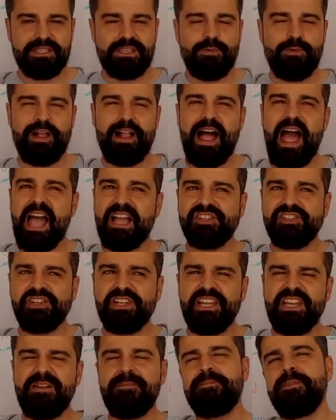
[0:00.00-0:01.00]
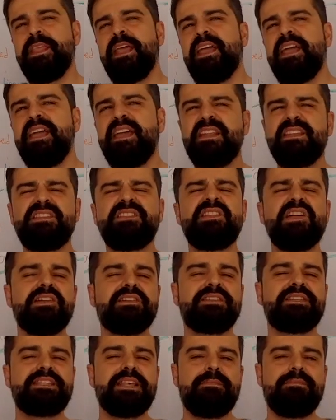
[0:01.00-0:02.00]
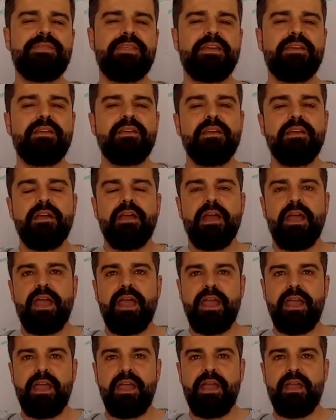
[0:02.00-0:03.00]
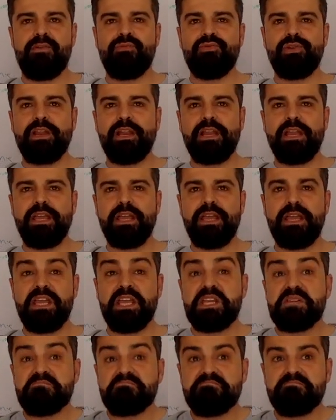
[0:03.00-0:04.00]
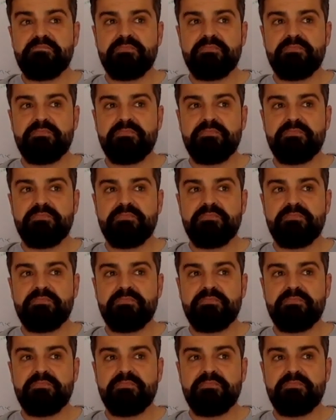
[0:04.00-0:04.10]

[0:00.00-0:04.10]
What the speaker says: So, well, actually, it is not something really